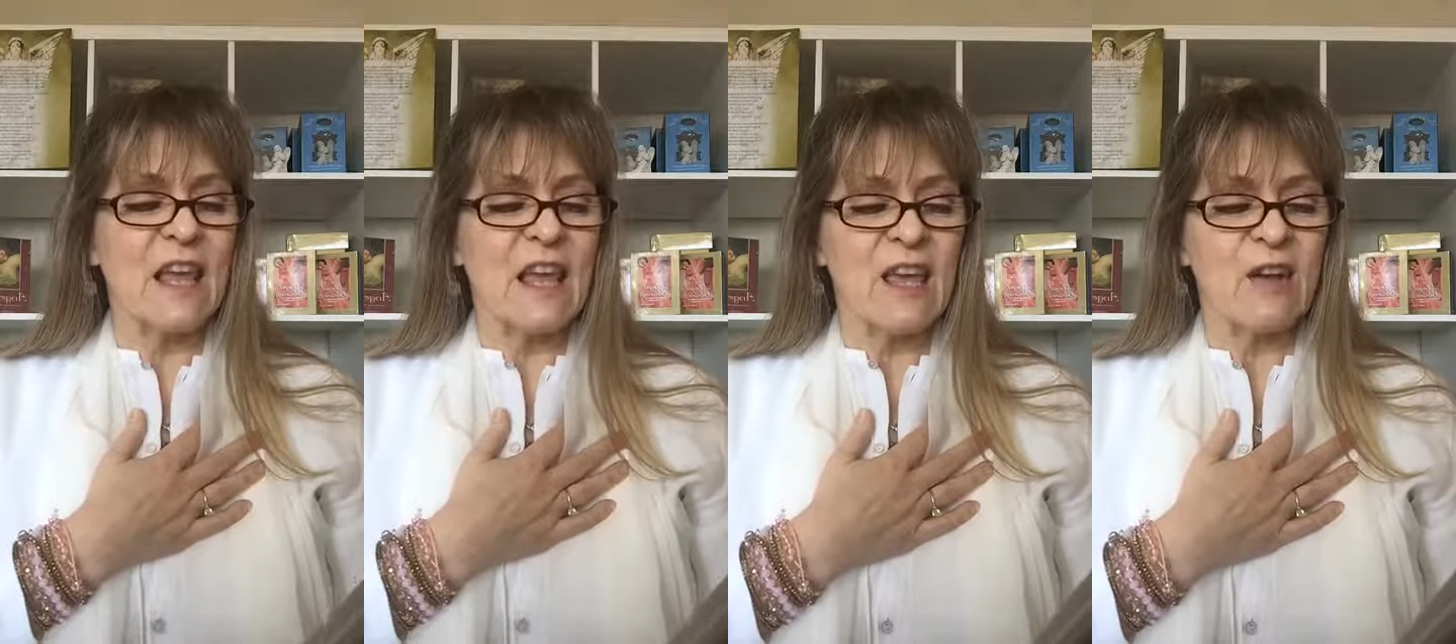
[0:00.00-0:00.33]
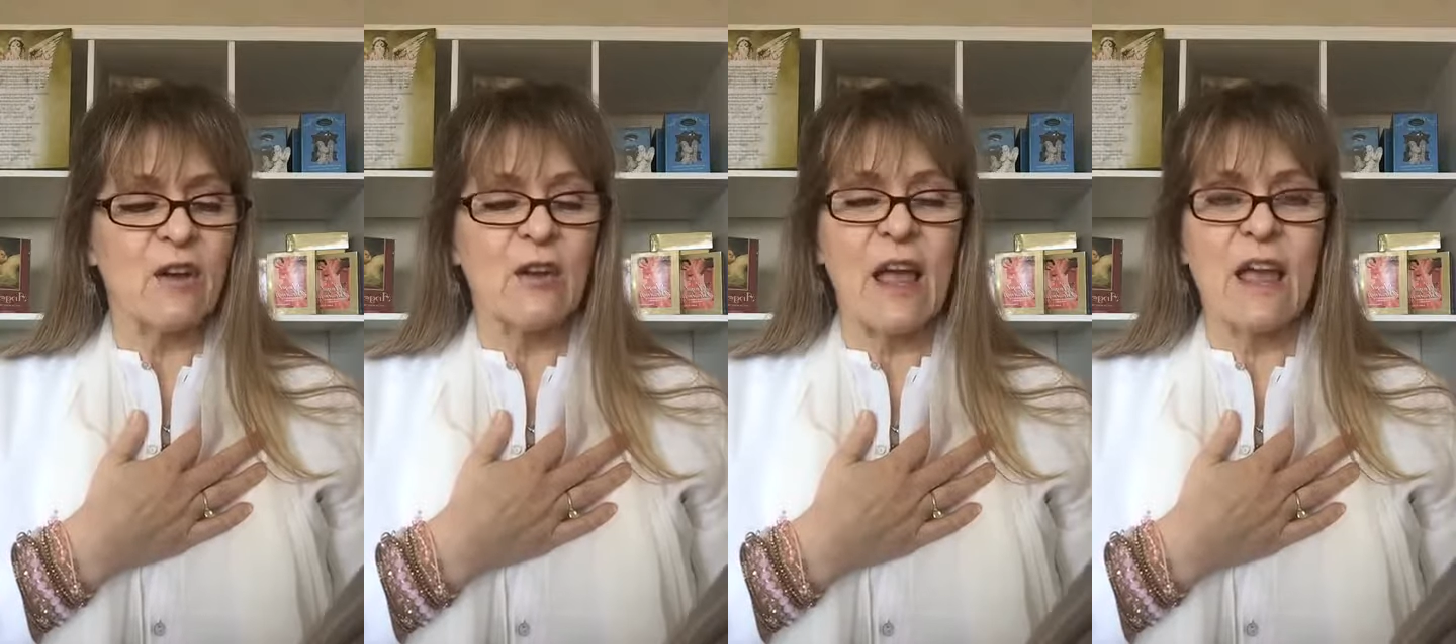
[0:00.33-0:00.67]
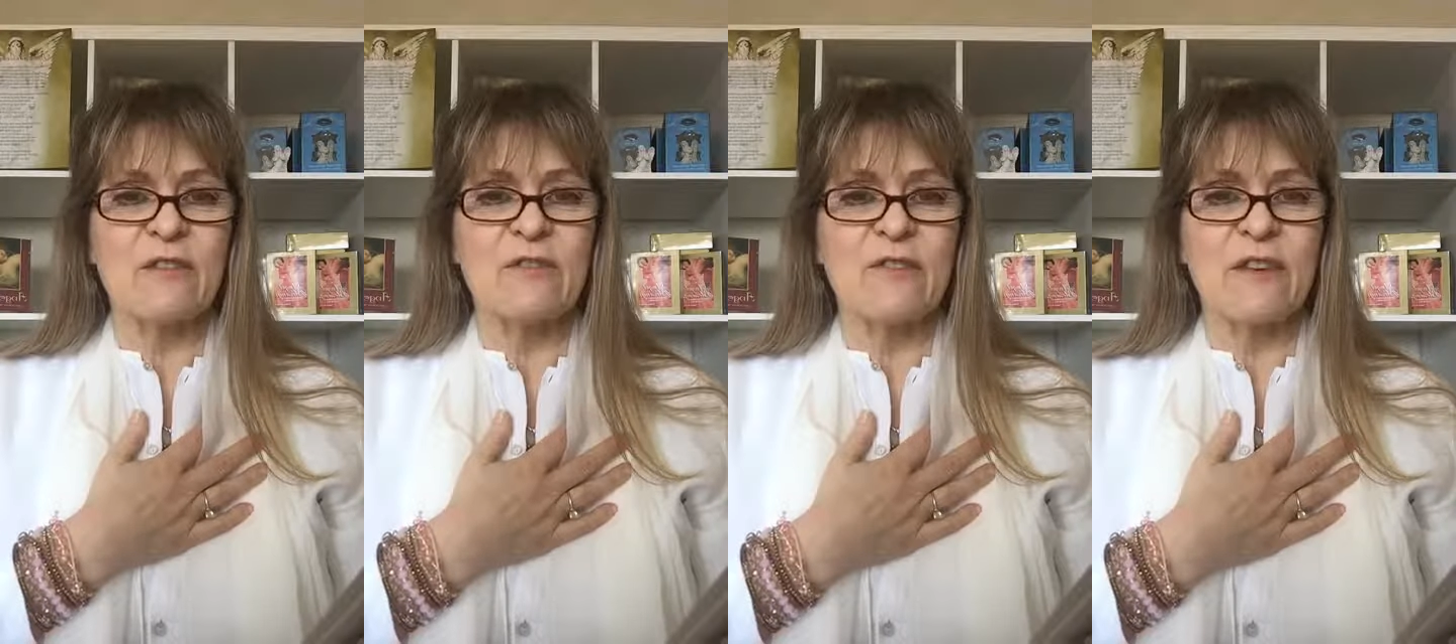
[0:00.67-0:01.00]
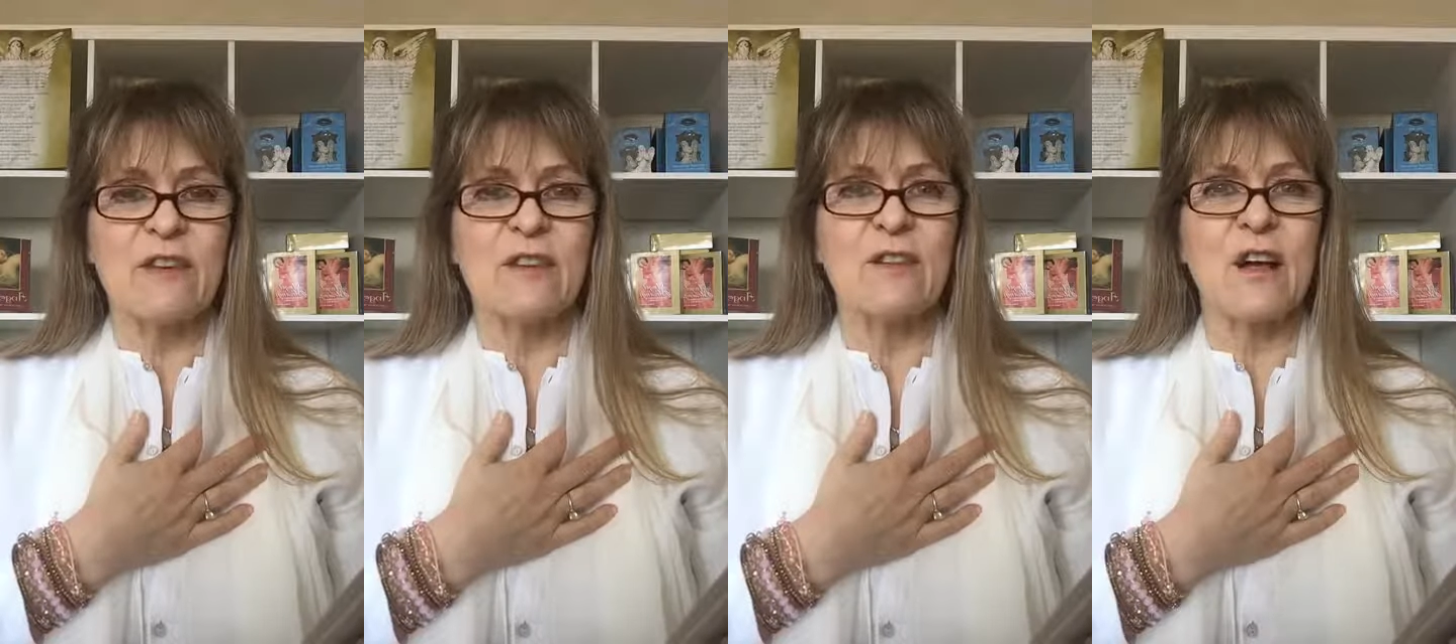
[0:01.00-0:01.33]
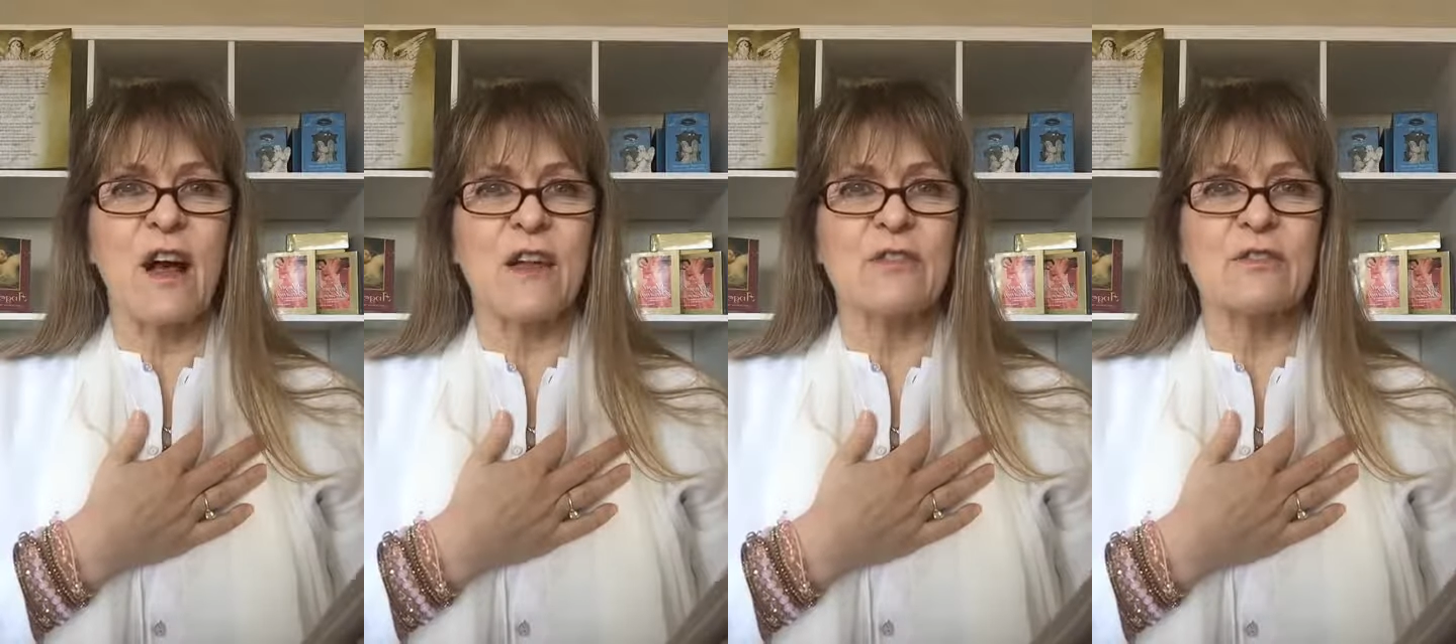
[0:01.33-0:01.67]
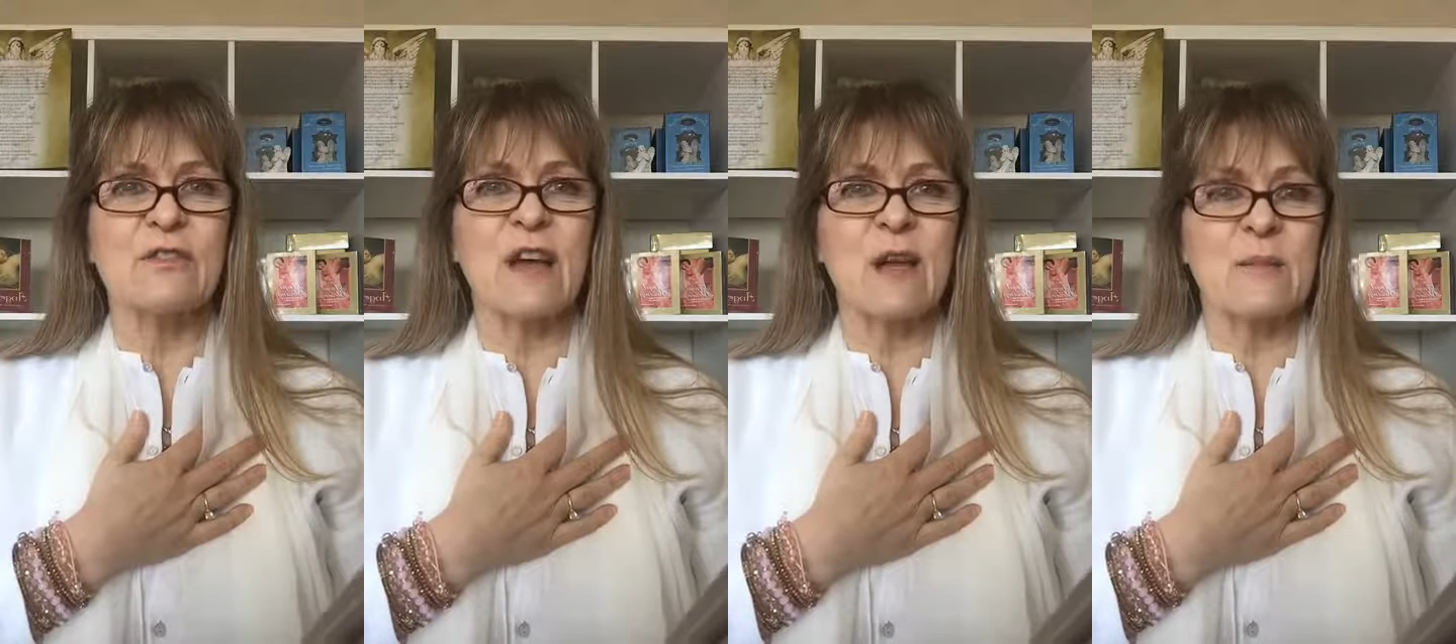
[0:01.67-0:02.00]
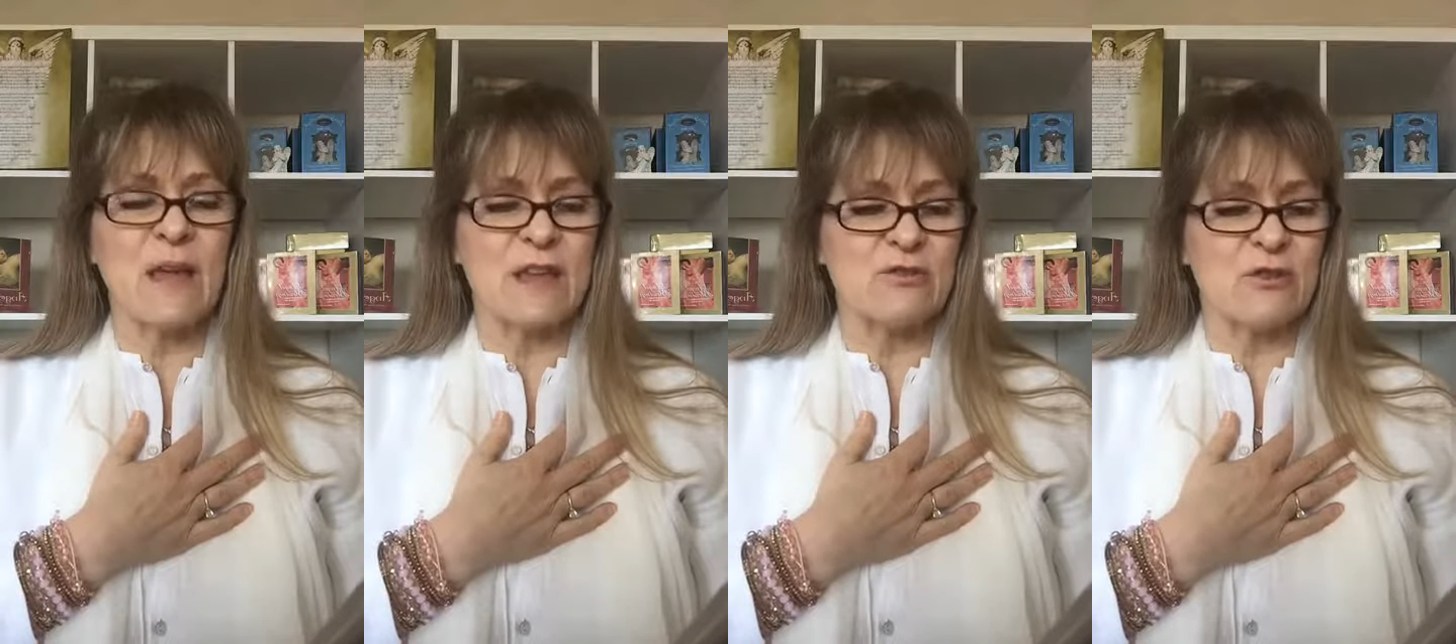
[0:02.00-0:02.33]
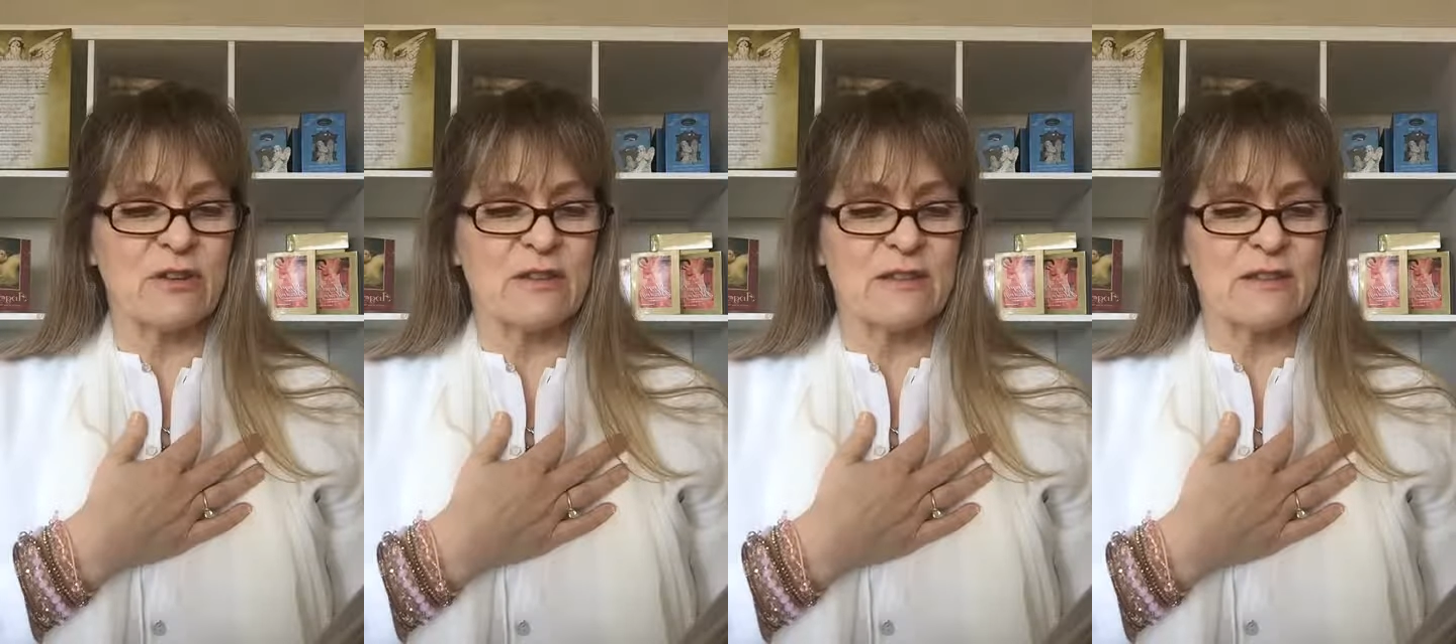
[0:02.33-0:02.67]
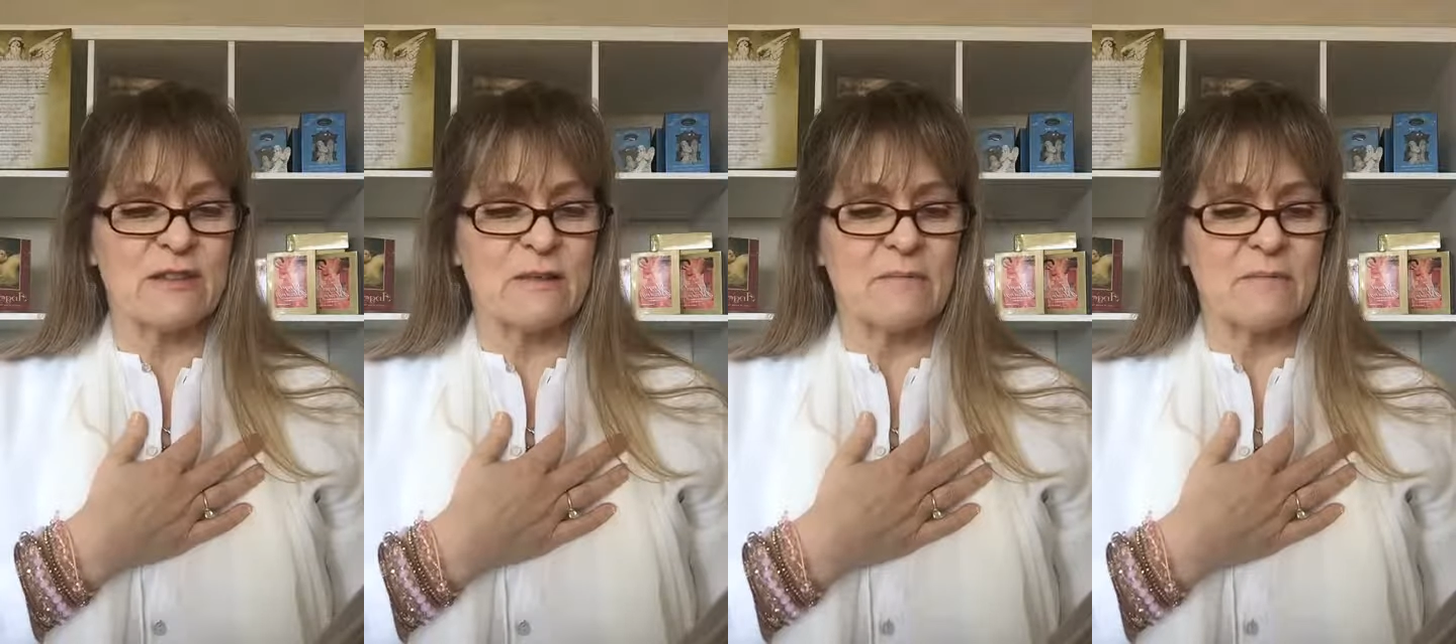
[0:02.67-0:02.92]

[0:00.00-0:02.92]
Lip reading: hear, and feel other dimensions.